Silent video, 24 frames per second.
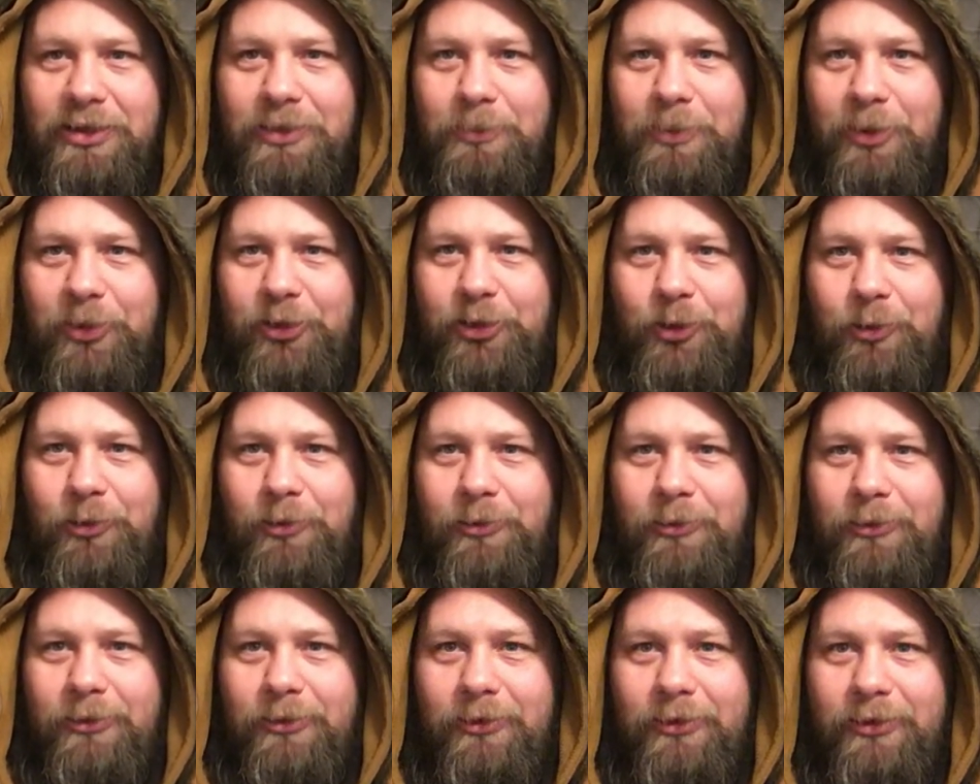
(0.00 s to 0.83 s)
But
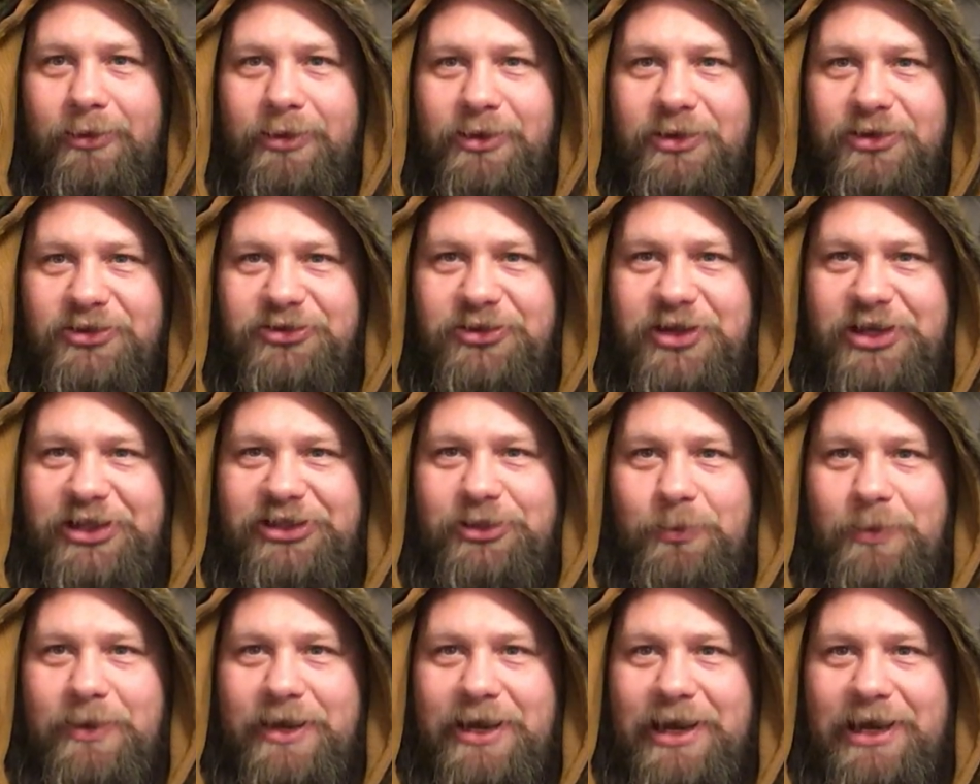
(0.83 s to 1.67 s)
Thor sneaks
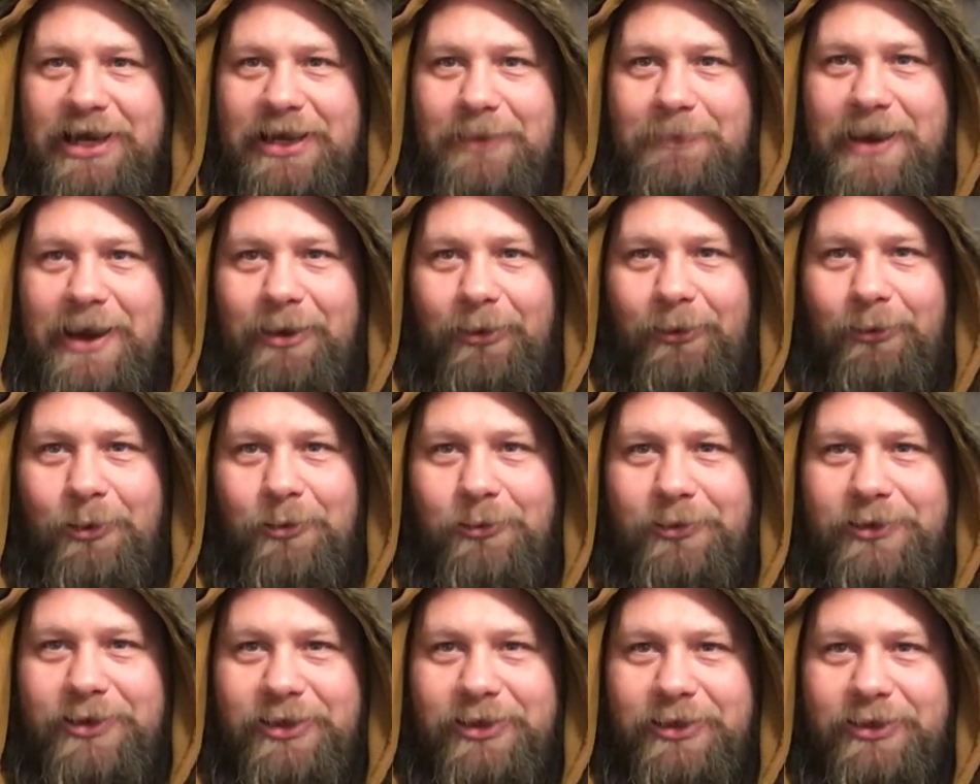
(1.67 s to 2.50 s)
away to battle
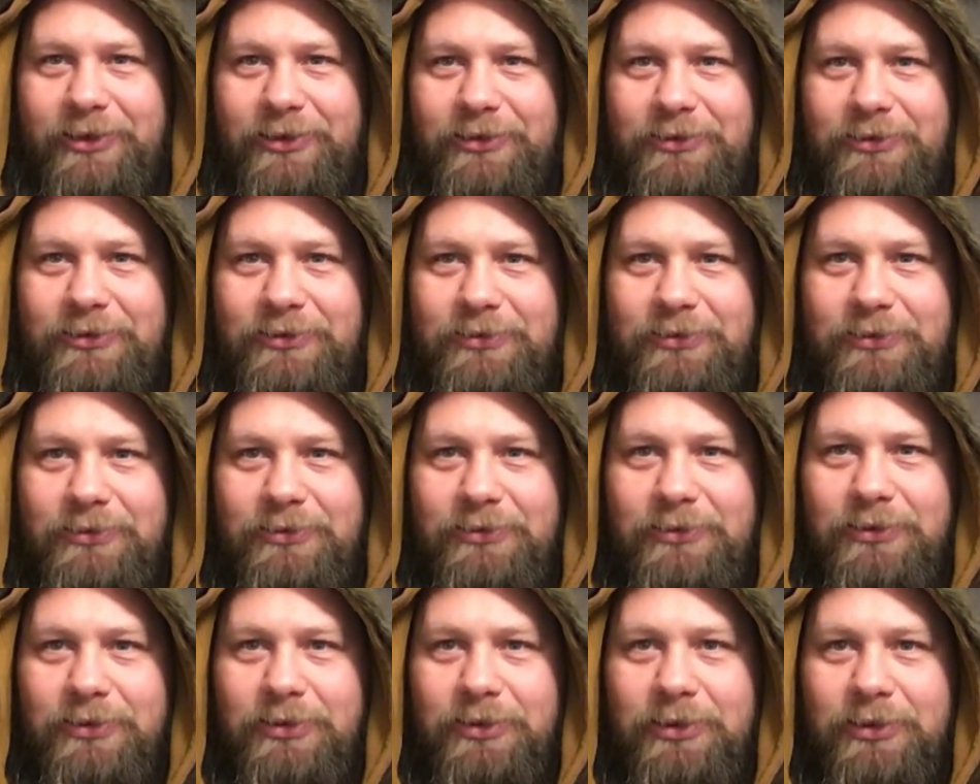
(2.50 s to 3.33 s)
Loki.
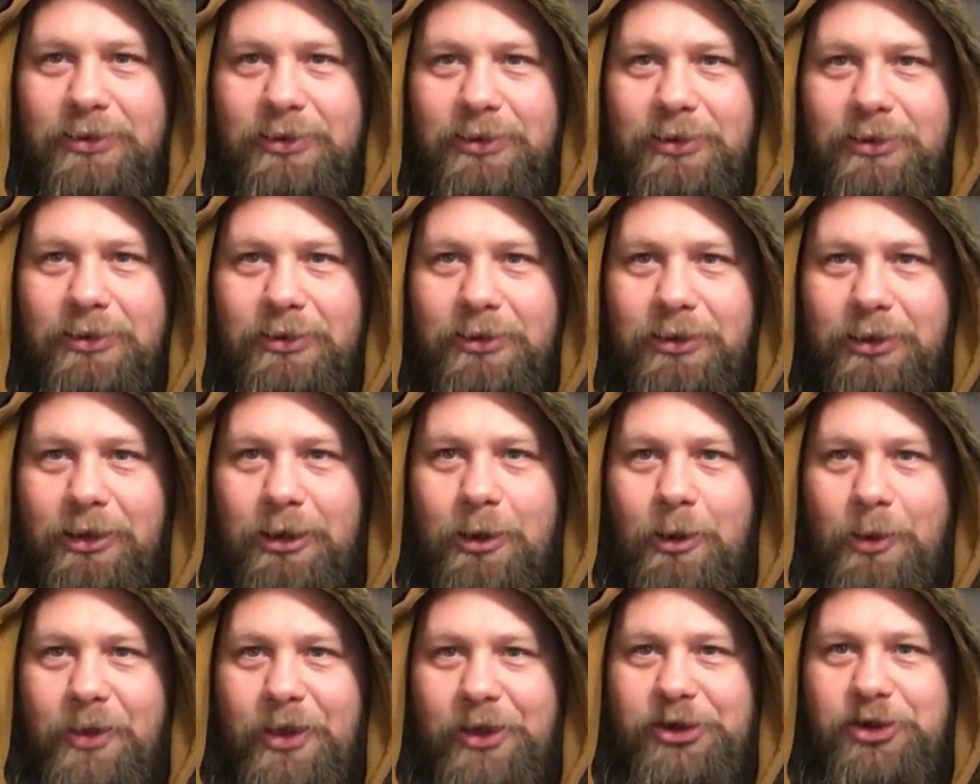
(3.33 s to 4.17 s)

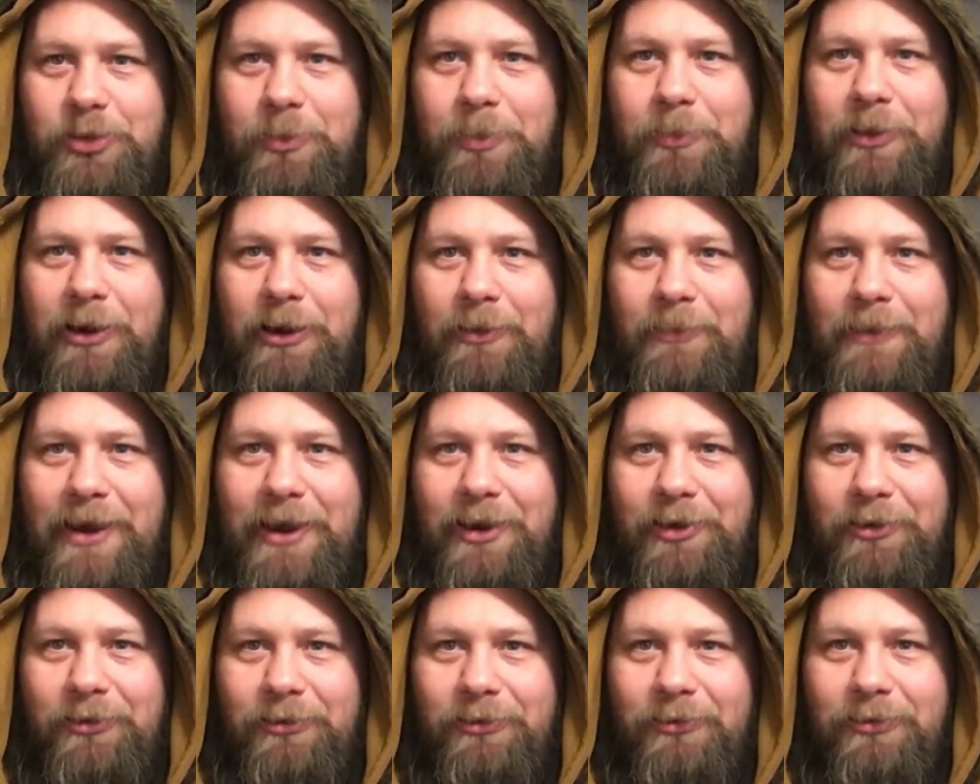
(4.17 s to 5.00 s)
Oh, and the two prepare a
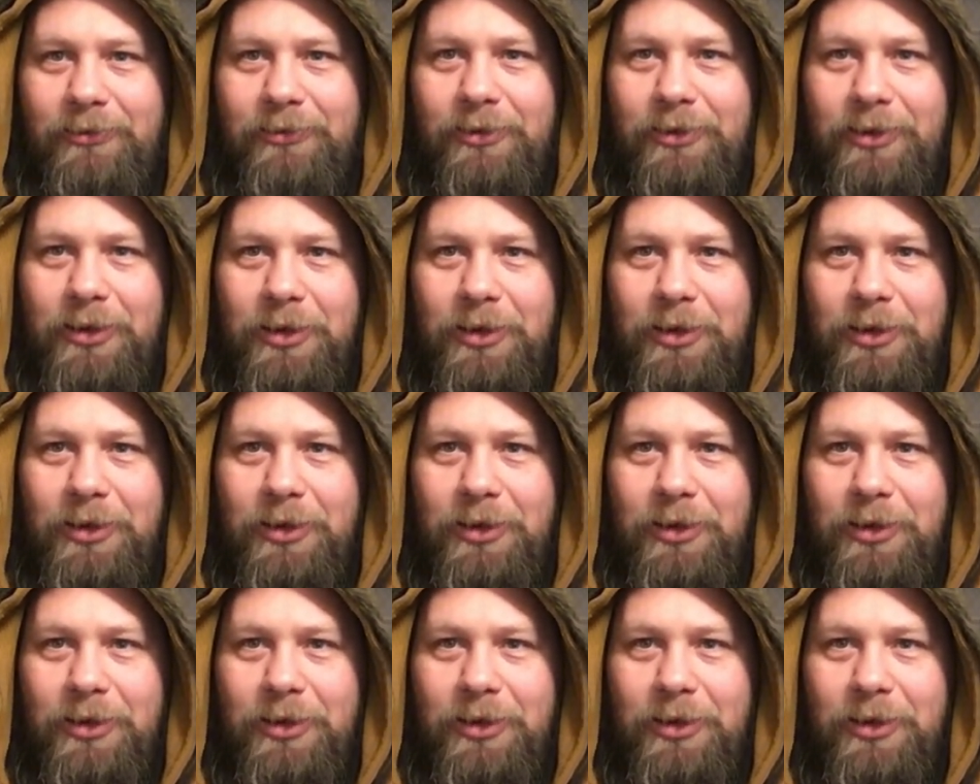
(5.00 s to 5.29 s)
battle.